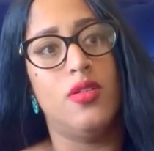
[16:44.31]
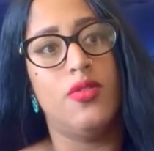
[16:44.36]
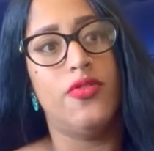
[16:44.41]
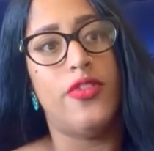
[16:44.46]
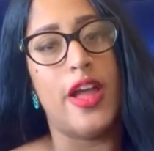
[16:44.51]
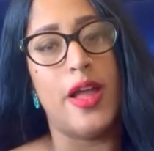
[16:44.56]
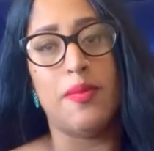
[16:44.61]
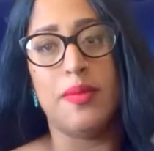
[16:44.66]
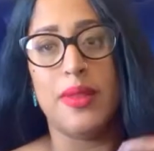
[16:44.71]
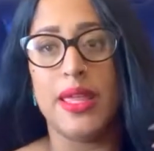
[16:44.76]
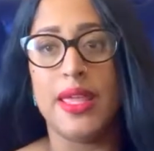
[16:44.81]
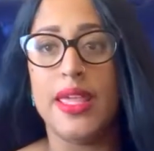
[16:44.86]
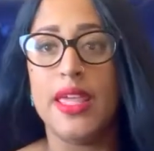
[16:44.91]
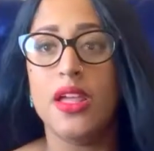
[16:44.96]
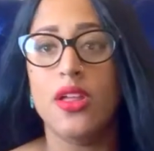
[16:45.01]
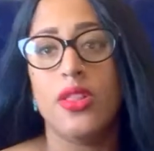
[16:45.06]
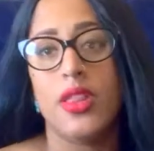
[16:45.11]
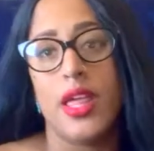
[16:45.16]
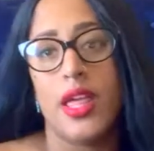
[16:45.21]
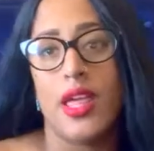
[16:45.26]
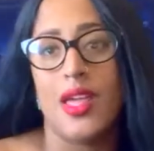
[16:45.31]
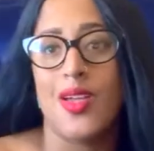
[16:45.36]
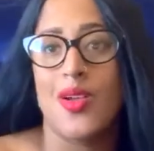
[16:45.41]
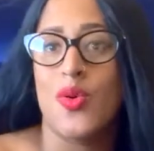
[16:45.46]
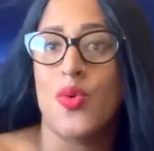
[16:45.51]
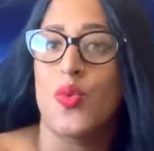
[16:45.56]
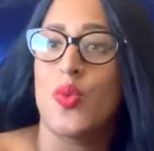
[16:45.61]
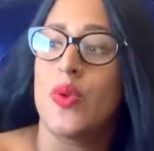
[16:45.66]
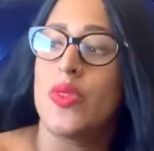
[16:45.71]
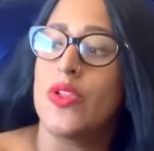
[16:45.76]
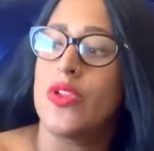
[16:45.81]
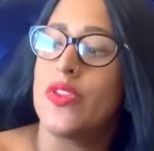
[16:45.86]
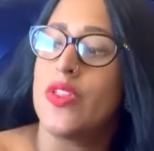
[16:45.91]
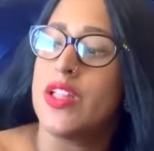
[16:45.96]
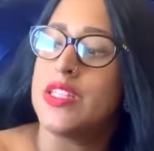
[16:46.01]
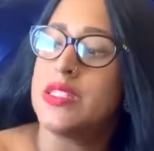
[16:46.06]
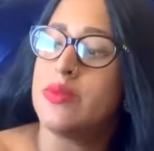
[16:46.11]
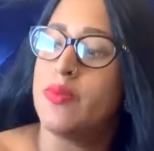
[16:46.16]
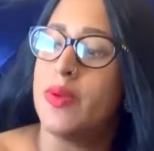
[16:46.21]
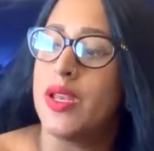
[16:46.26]
family healing, whether
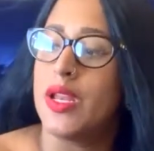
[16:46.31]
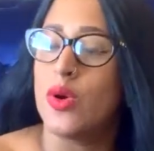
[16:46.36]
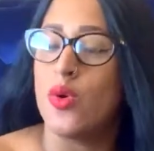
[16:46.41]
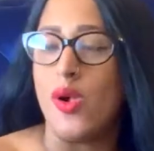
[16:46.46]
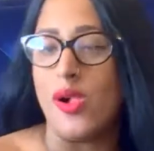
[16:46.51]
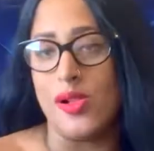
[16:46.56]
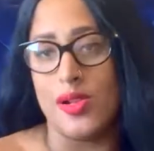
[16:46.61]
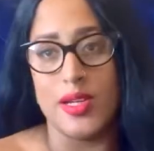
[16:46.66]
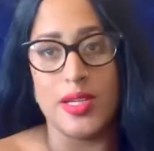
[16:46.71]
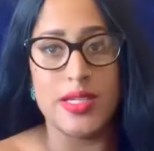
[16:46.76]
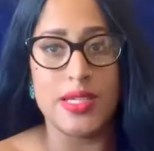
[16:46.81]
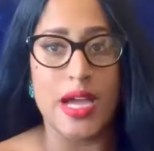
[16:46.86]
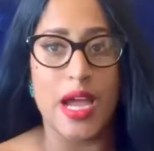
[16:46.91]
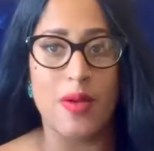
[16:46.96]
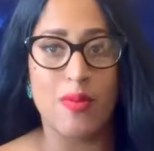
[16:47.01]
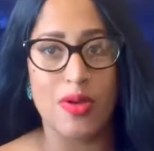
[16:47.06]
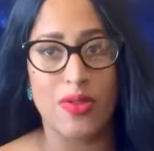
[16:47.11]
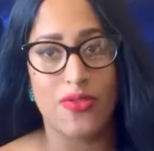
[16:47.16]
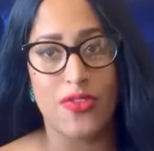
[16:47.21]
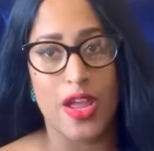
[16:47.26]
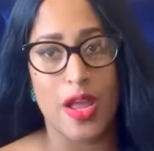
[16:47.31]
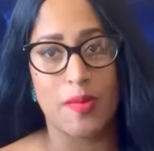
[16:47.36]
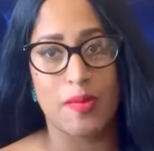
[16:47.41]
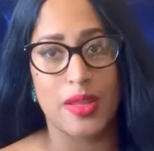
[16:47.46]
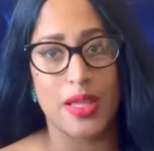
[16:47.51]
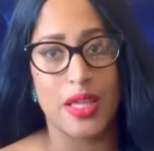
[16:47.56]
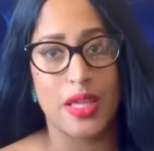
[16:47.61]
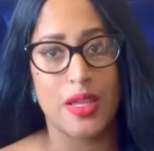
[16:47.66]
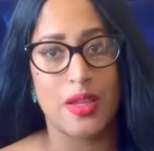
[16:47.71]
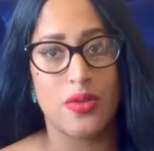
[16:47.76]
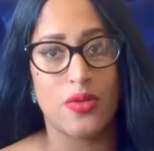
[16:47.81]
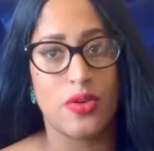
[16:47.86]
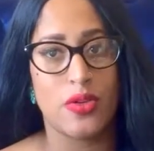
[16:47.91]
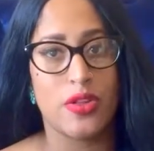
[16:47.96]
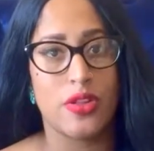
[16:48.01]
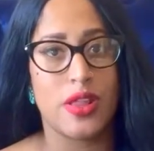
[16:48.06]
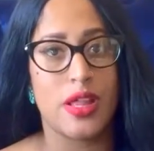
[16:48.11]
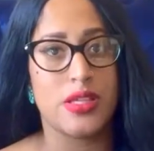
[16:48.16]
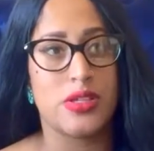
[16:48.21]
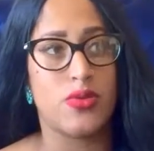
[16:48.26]
that's spending quality time with family, whether
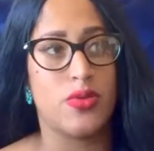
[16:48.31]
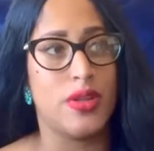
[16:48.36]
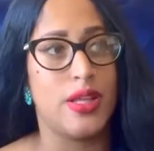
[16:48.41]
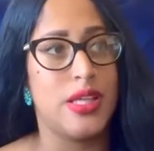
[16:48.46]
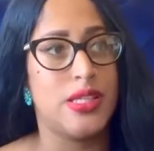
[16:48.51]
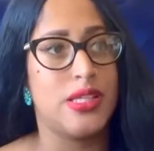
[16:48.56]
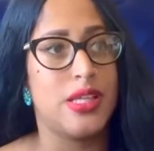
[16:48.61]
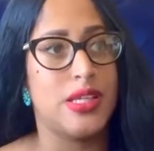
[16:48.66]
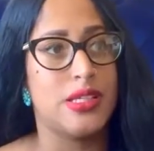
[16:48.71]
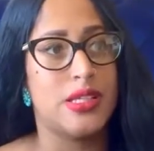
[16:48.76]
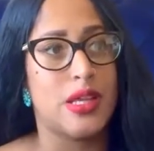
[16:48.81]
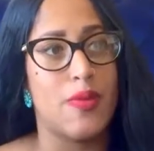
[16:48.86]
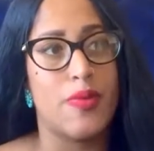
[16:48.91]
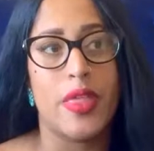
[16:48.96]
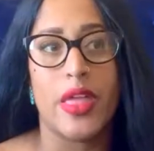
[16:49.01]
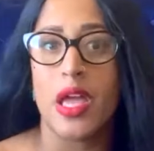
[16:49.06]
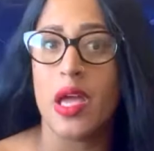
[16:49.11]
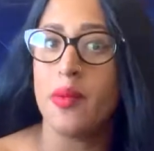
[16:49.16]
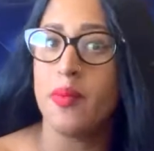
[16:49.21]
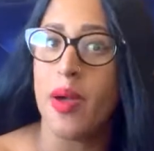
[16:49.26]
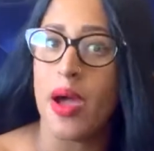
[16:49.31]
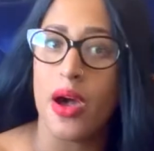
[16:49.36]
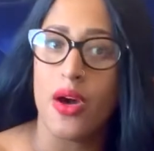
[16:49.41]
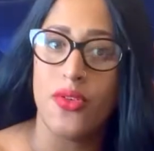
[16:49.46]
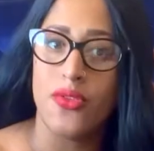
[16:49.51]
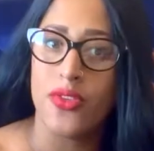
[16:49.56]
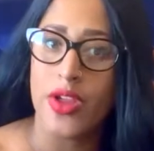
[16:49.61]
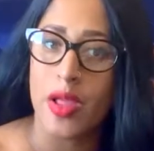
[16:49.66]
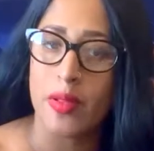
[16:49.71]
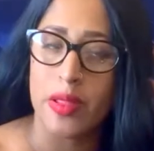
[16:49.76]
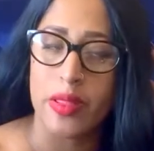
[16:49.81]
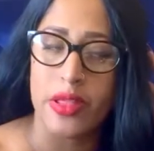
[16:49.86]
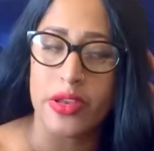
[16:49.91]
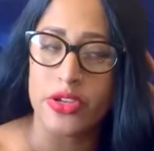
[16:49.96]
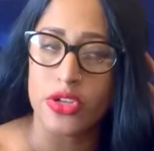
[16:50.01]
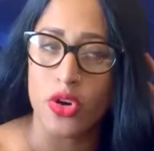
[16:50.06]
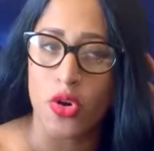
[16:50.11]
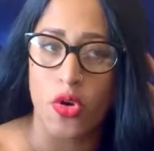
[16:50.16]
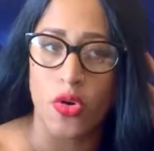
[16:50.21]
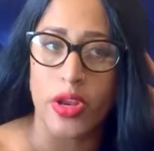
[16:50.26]
that's releasing something about family that
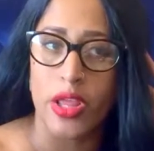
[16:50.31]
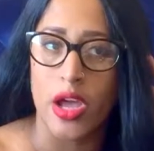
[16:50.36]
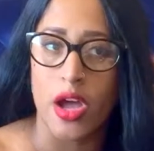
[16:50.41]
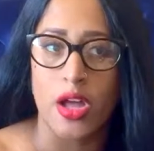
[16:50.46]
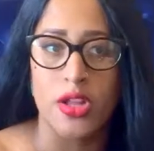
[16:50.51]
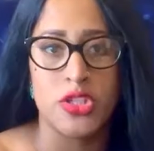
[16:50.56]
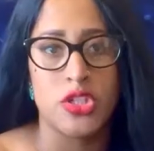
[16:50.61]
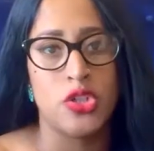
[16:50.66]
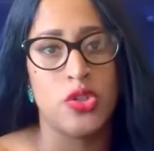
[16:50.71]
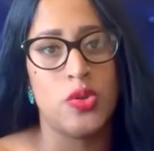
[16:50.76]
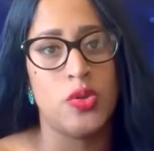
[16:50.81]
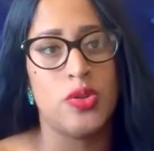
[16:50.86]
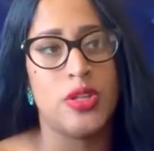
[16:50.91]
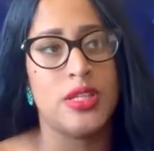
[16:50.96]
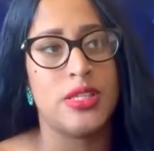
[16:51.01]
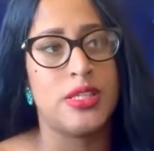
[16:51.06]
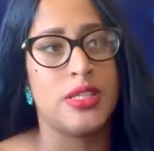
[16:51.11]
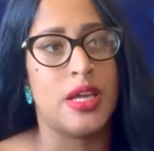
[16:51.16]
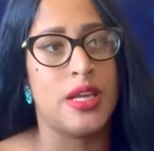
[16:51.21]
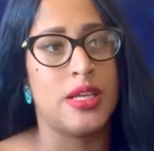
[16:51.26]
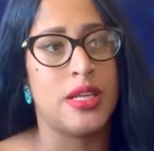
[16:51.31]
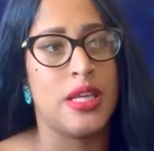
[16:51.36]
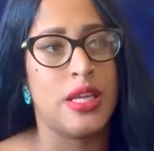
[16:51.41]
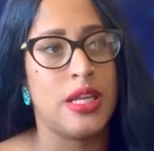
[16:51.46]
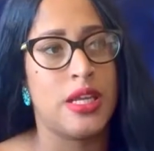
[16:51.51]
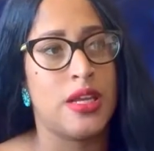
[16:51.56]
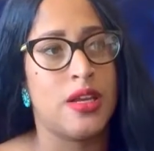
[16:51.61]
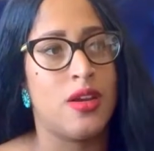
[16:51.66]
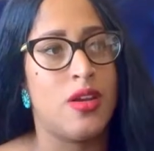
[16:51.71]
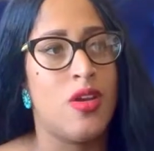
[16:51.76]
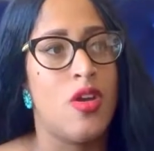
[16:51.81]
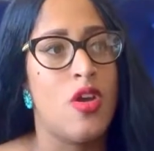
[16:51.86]
you're holding on to that's not needed,